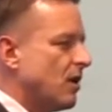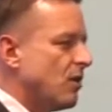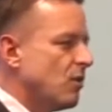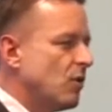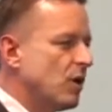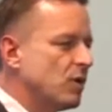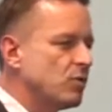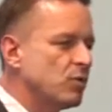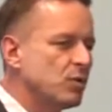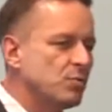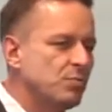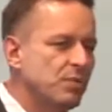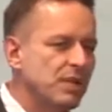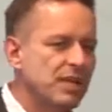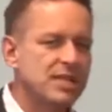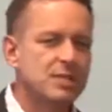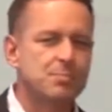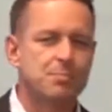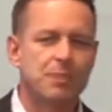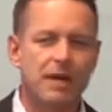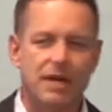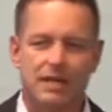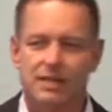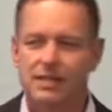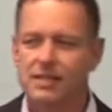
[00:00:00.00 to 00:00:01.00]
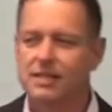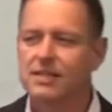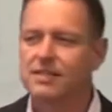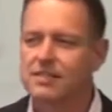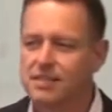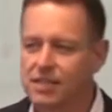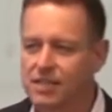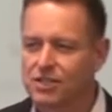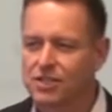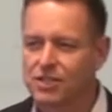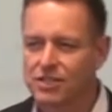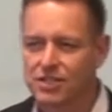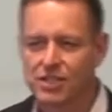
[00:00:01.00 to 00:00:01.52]
What would be expected in
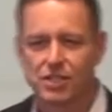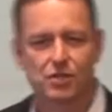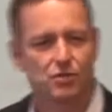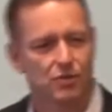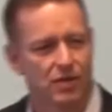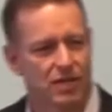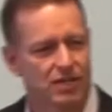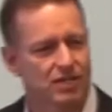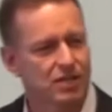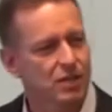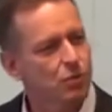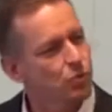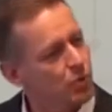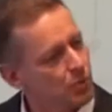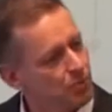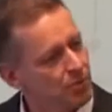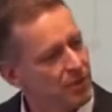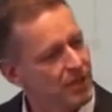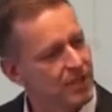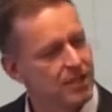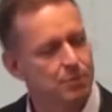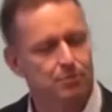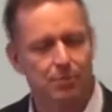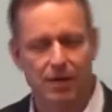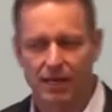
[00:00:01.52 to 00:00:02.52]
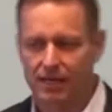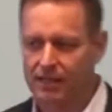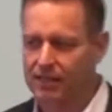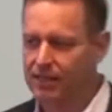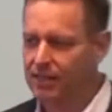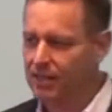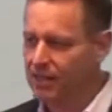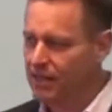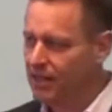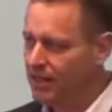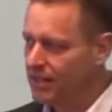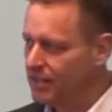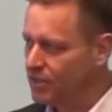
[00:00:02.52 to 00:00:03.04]
such a situation? It would be
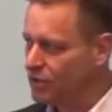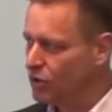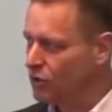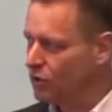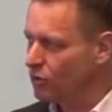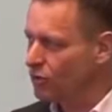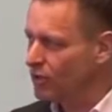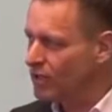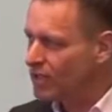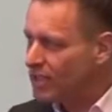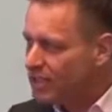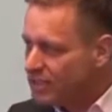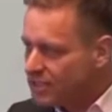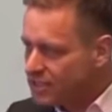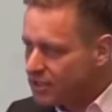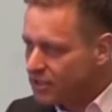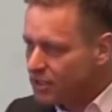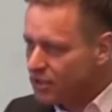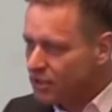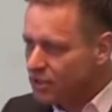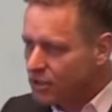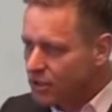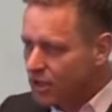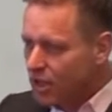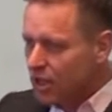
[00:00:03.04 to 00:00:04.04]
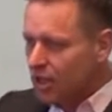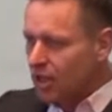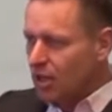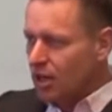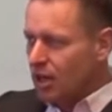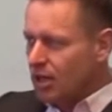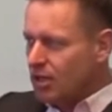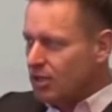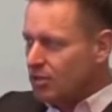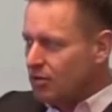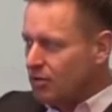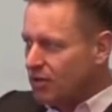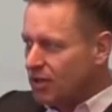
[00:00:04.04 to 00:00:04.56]
expected that you listen
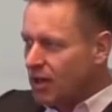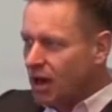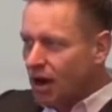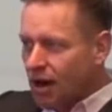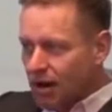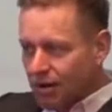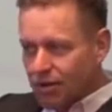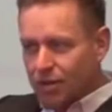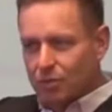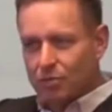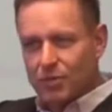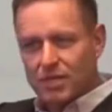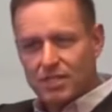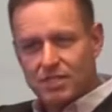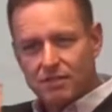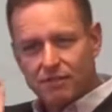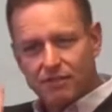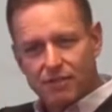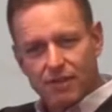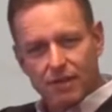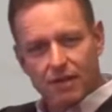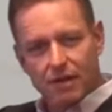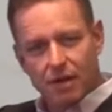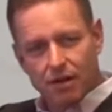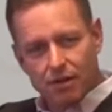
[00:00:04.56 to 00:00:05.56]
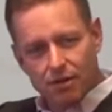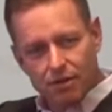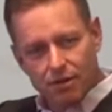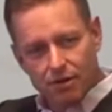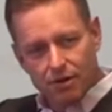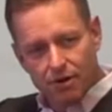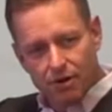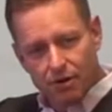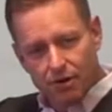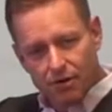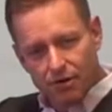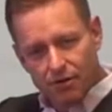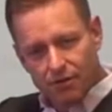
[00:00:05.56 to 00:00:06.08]
to the arguments of the
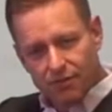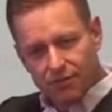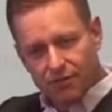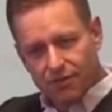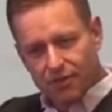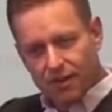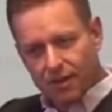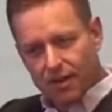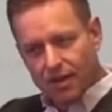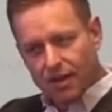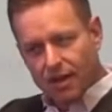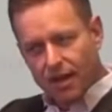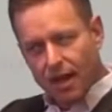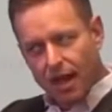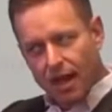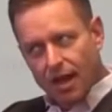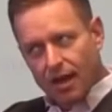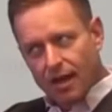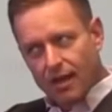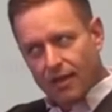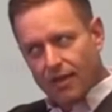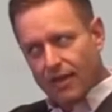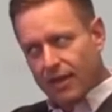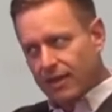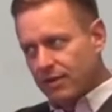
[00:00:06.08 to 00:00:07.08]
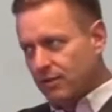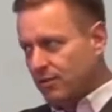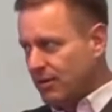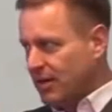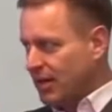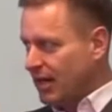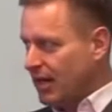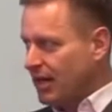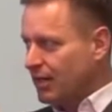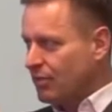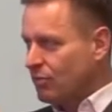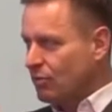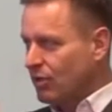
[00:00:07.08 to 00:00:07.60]
others, that you
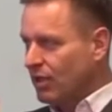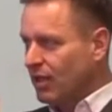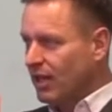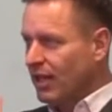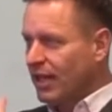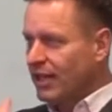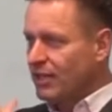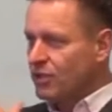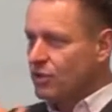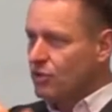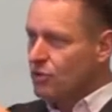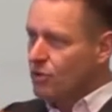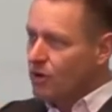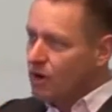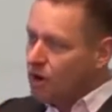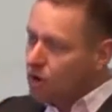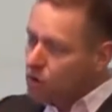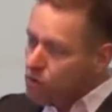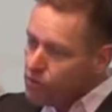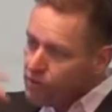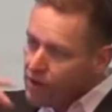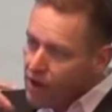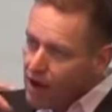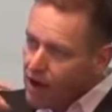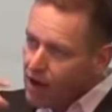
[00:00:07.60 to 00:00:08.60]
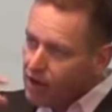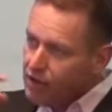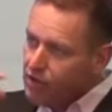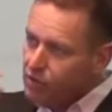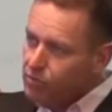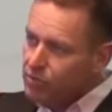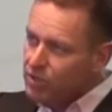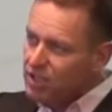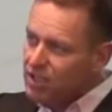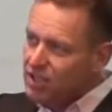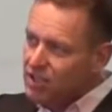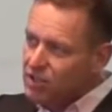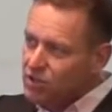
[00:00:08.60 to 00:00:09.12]
can relate your own
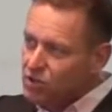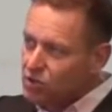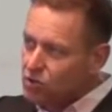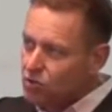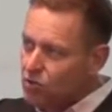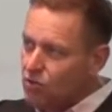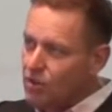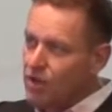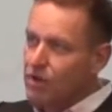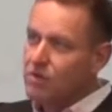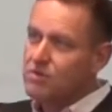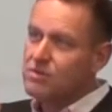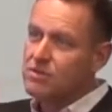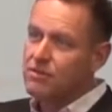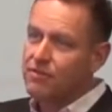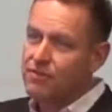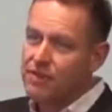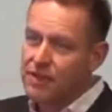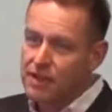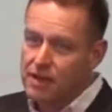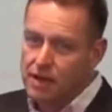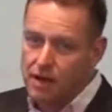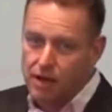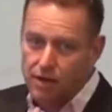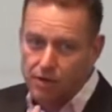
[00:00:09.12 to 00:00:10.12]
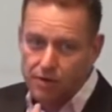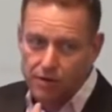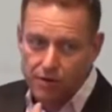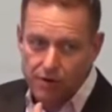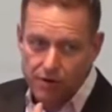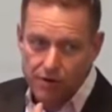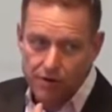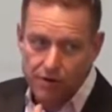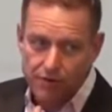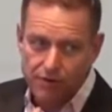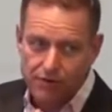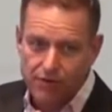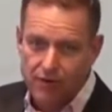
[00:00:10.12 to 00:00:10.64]
arguments to those of the
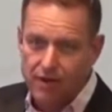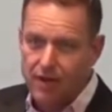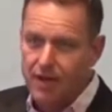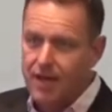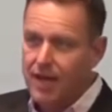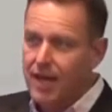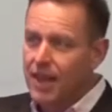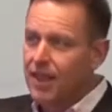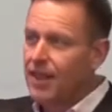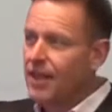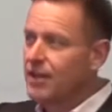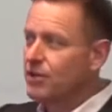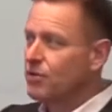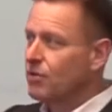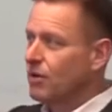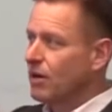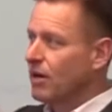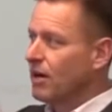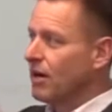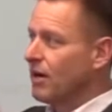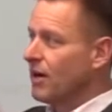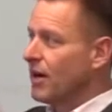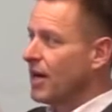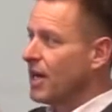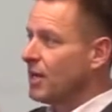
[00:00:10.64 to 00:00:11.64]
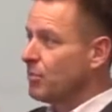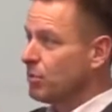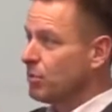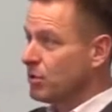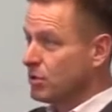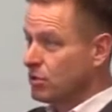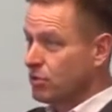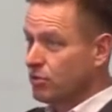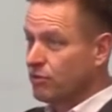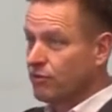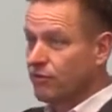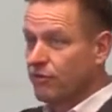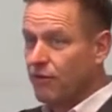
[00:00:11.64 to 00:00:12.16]
others, that you are able
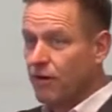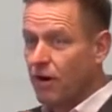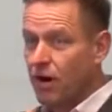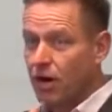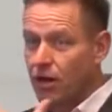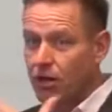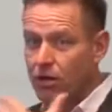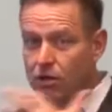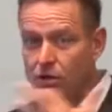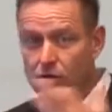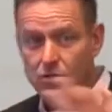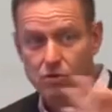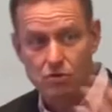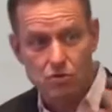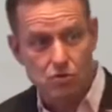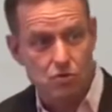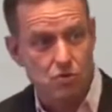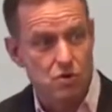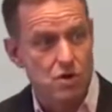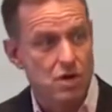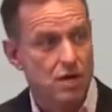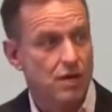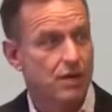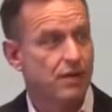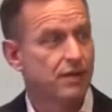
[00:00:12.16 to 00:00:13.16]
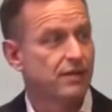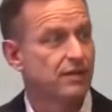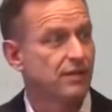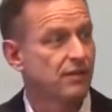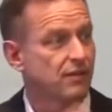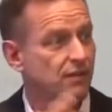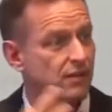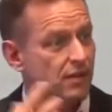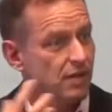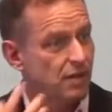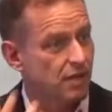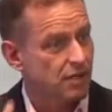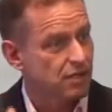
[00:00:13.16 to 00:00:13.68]
to follow the
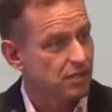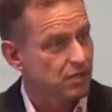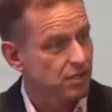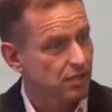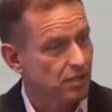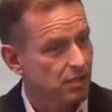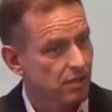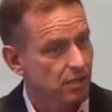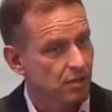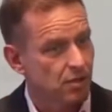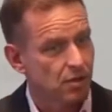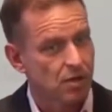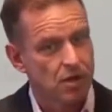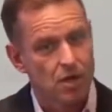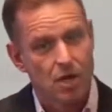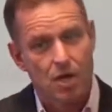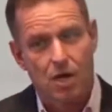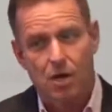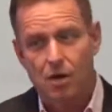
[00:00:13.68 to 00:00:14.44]
discussion,